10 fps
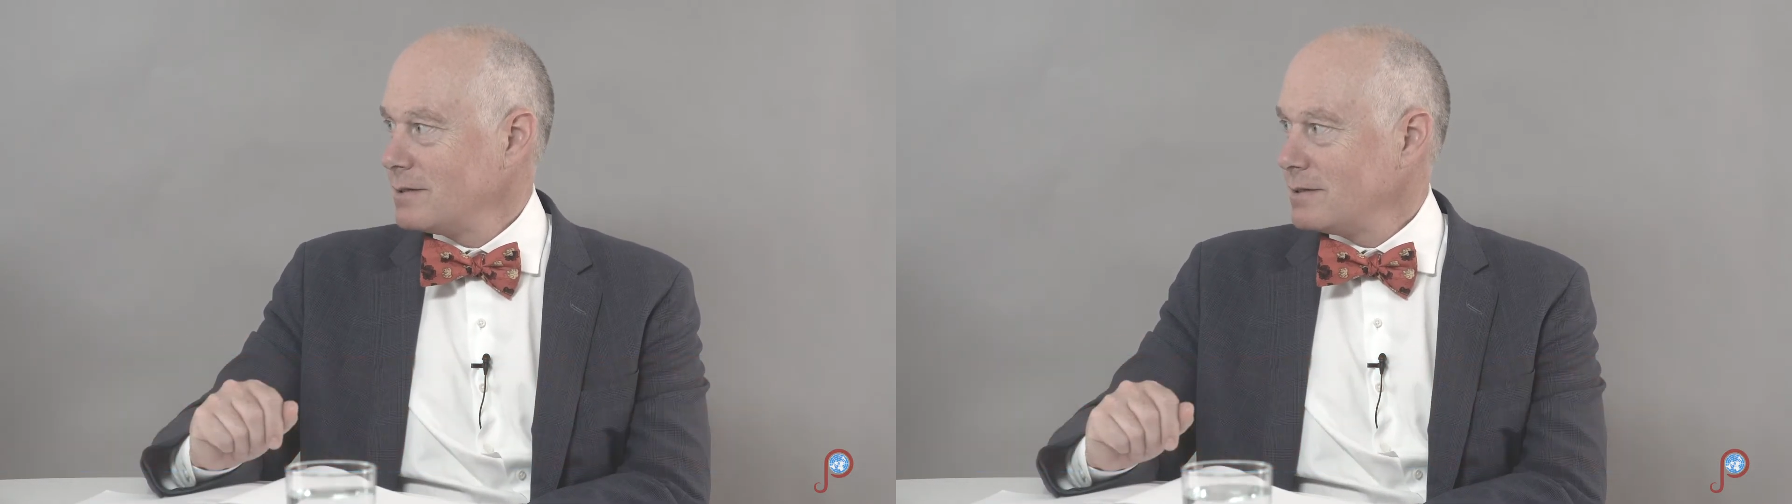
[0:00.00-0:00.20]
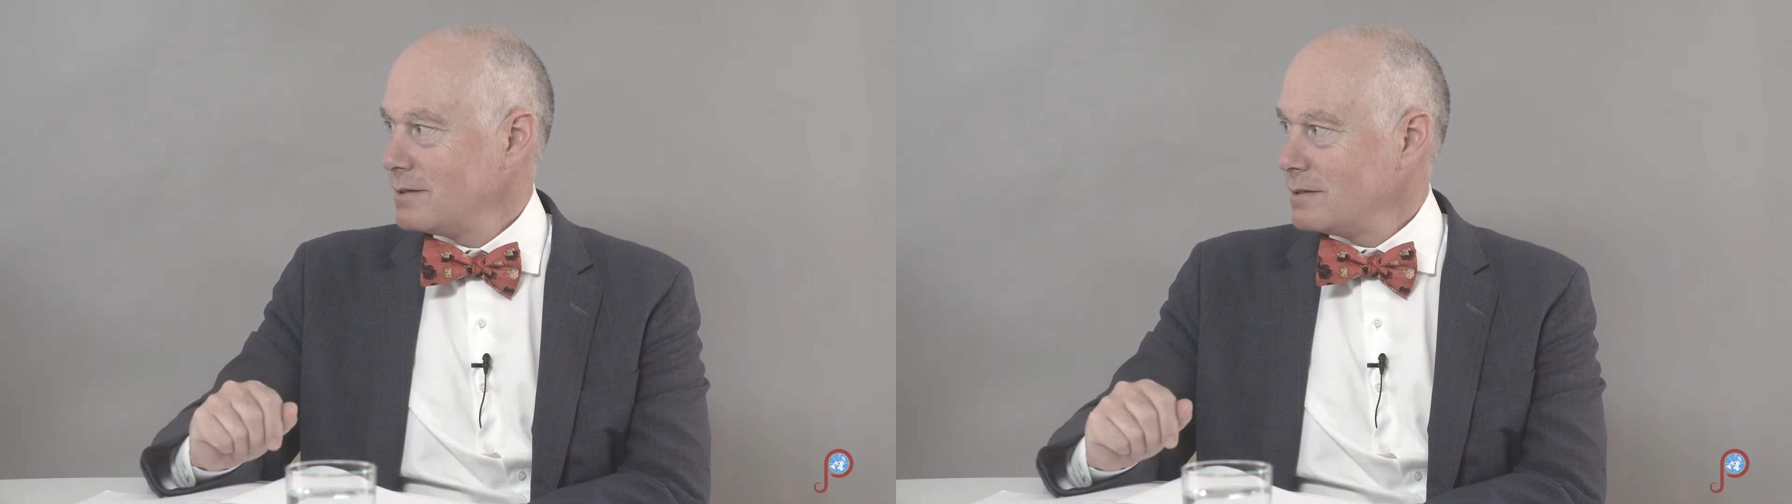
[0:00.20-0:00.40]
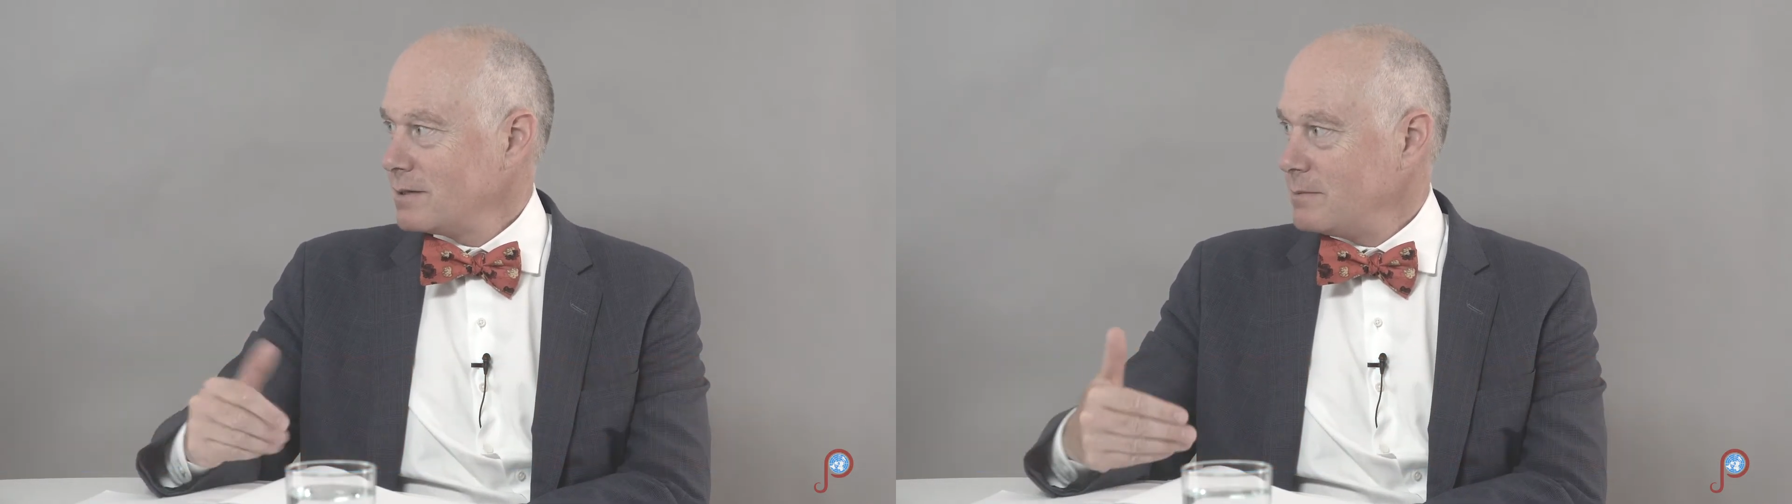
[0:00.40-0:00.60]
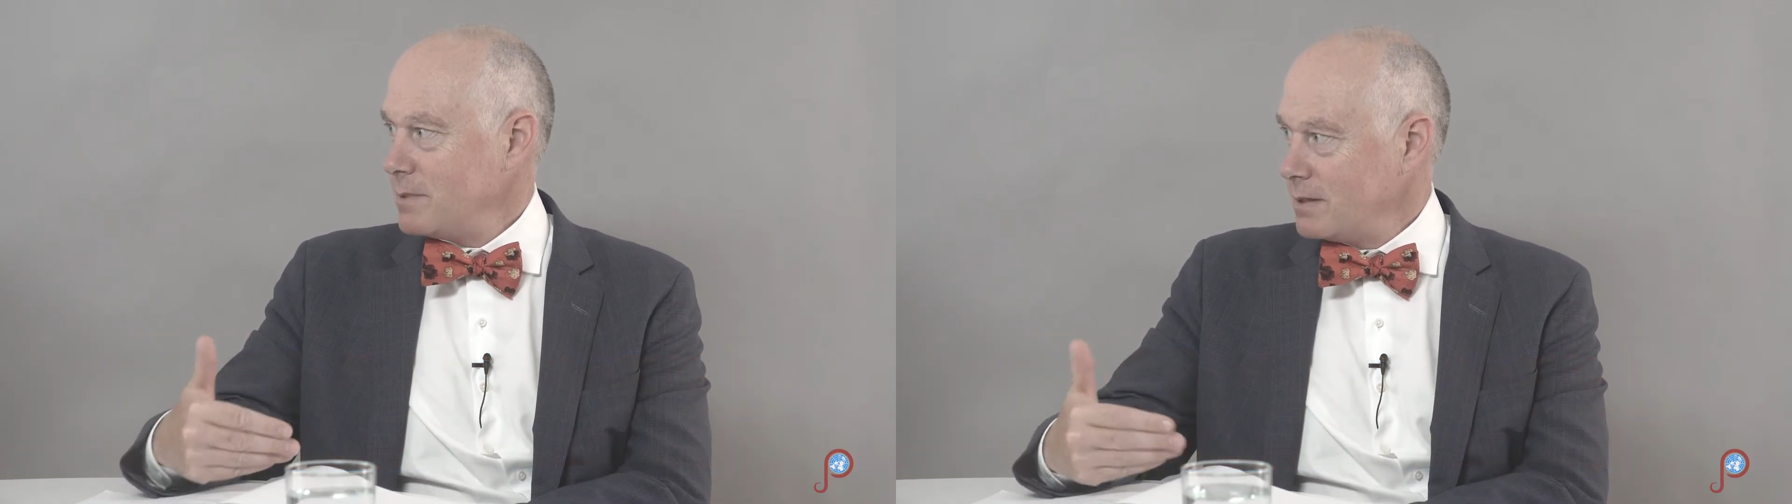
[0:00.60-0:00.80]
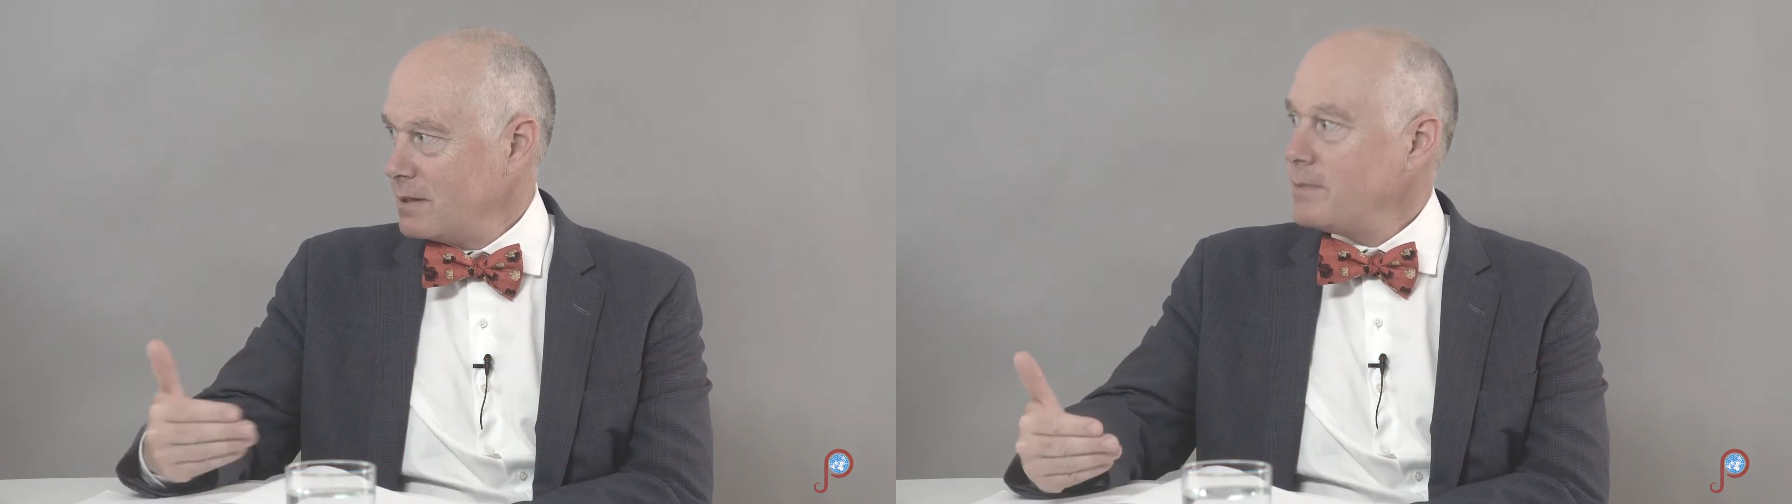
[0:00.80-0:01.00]
Exactly. You're going to
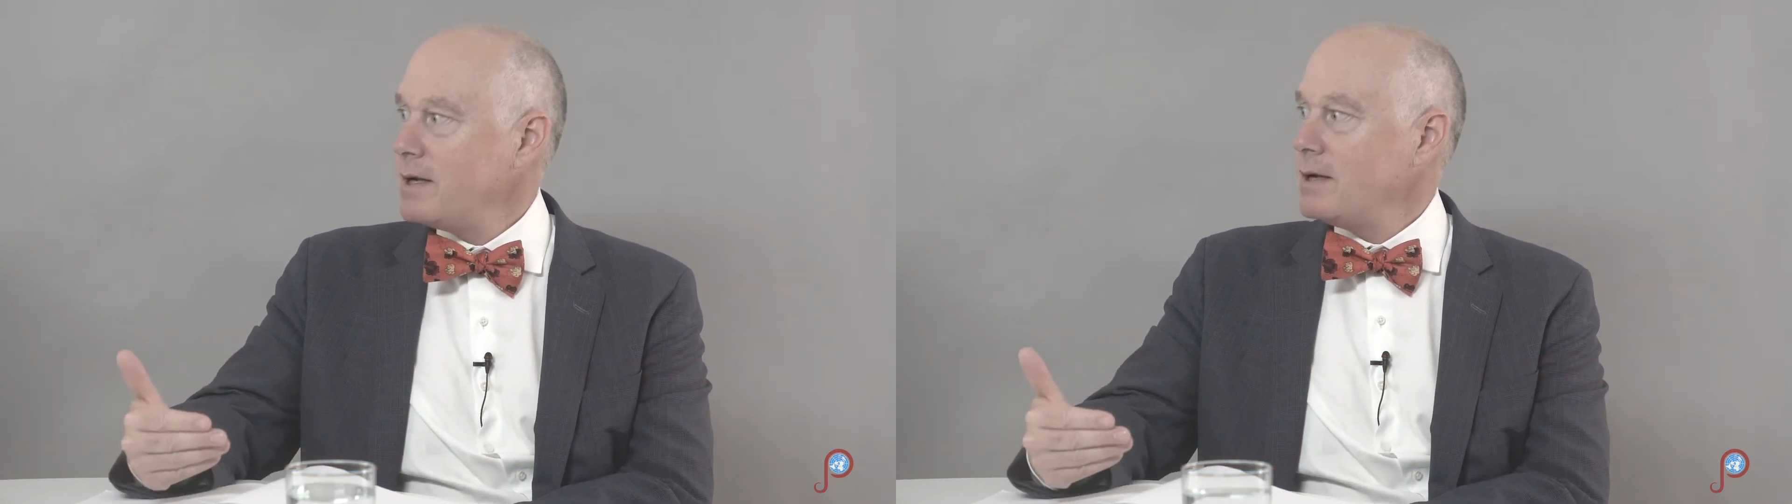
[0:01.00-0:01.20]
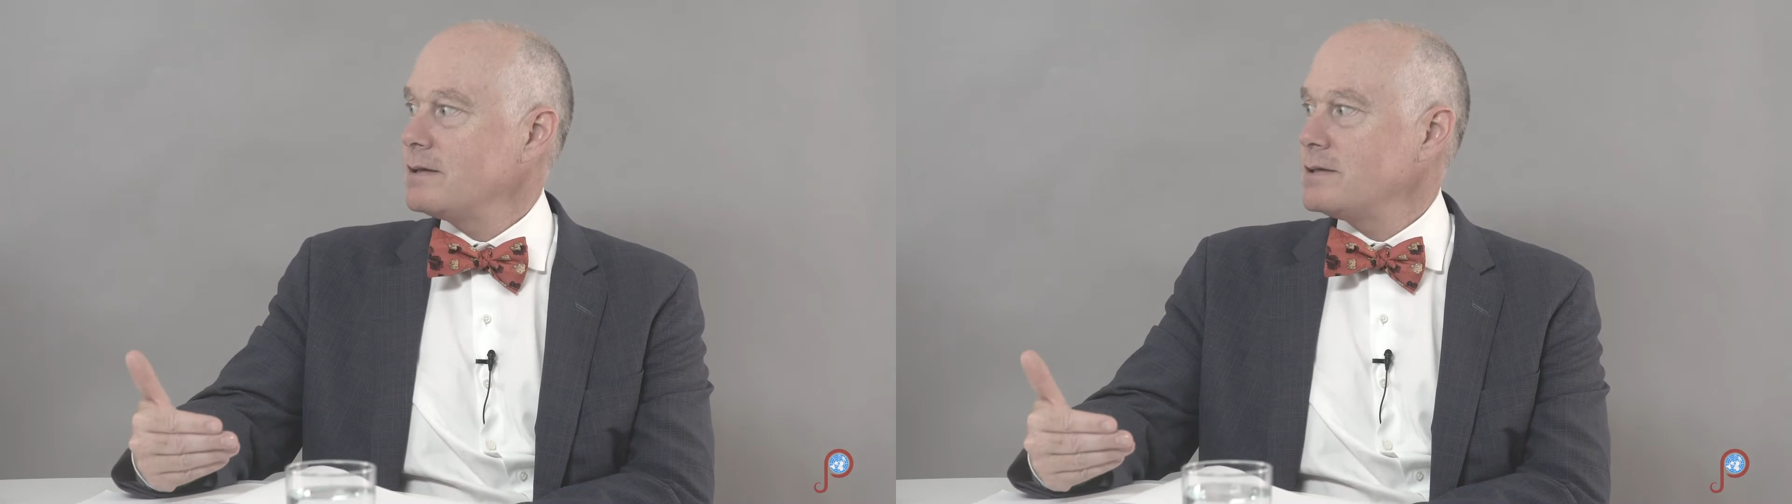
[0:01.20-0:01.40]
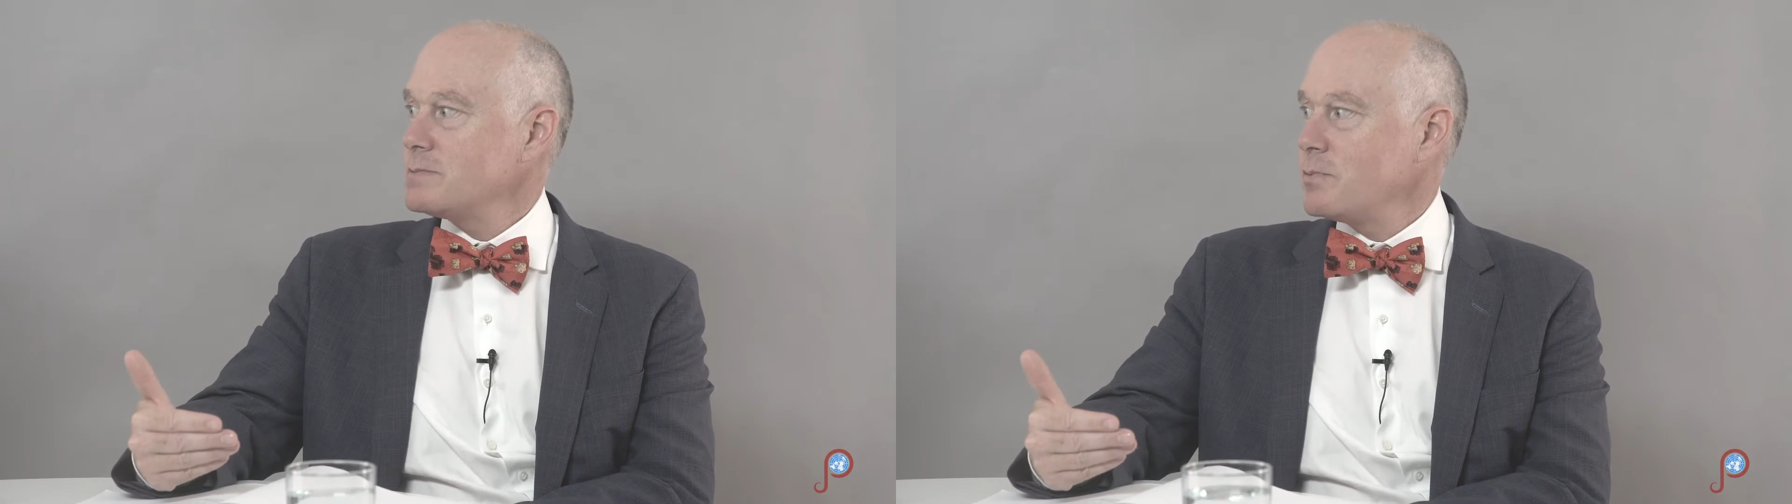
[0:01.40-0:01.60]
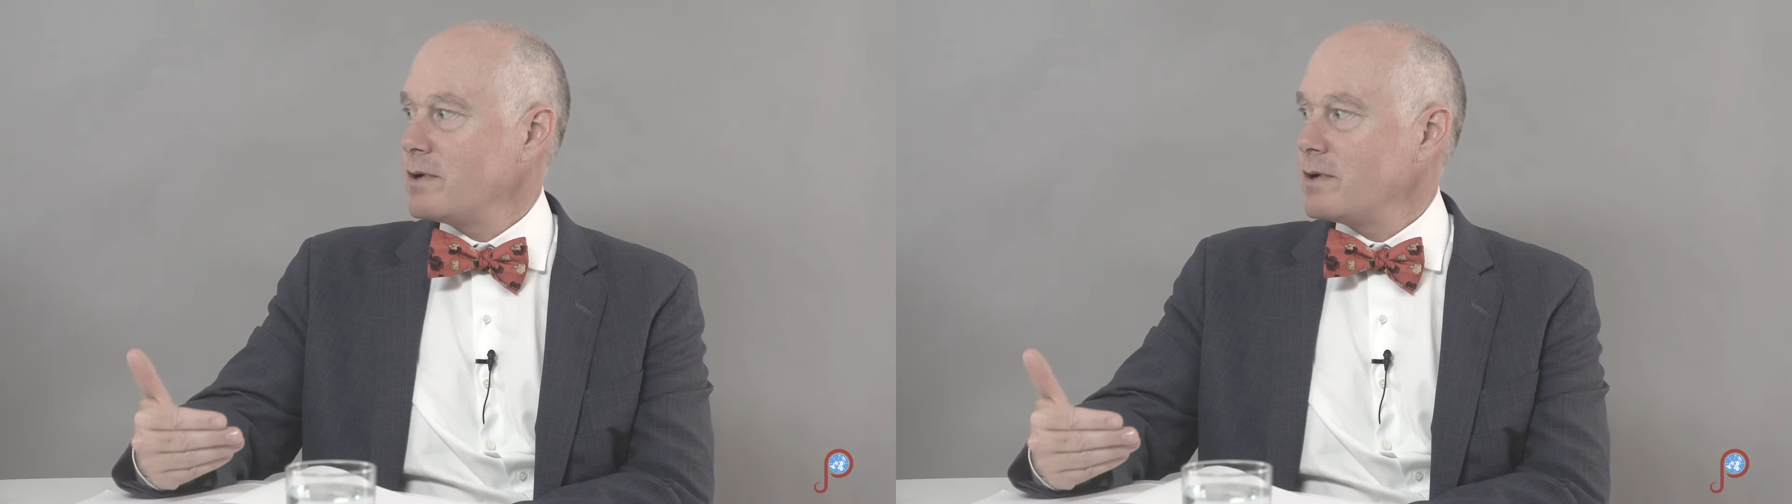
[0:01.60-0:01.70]
be limited at this